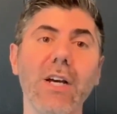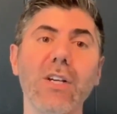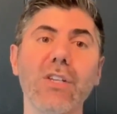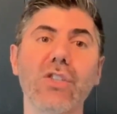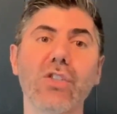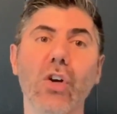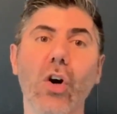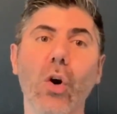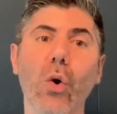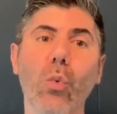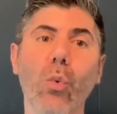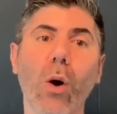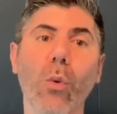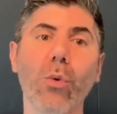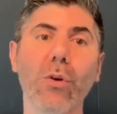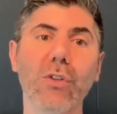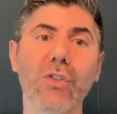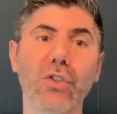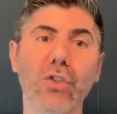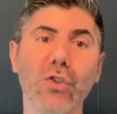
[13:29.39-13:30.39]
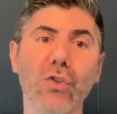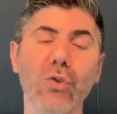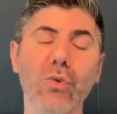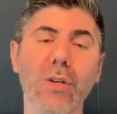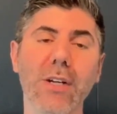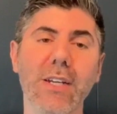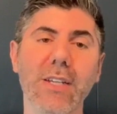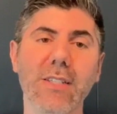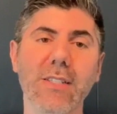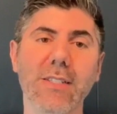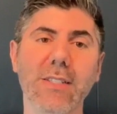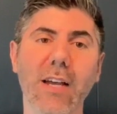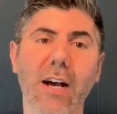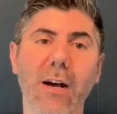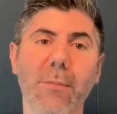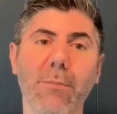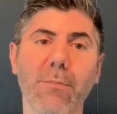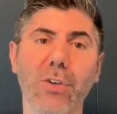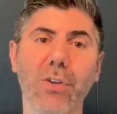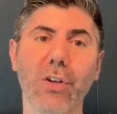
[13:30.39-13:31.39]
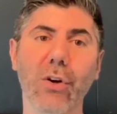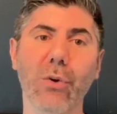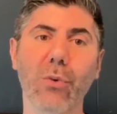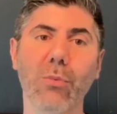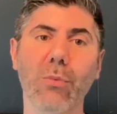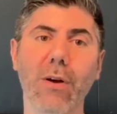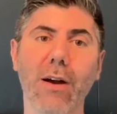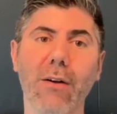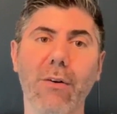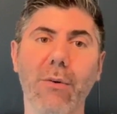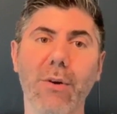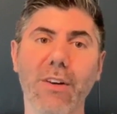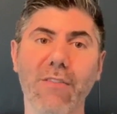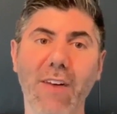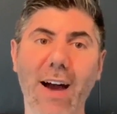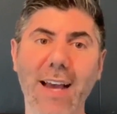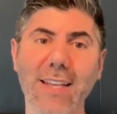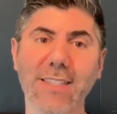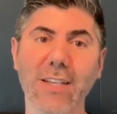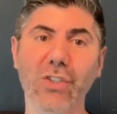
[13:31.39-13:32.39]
So what we'll do is, we advise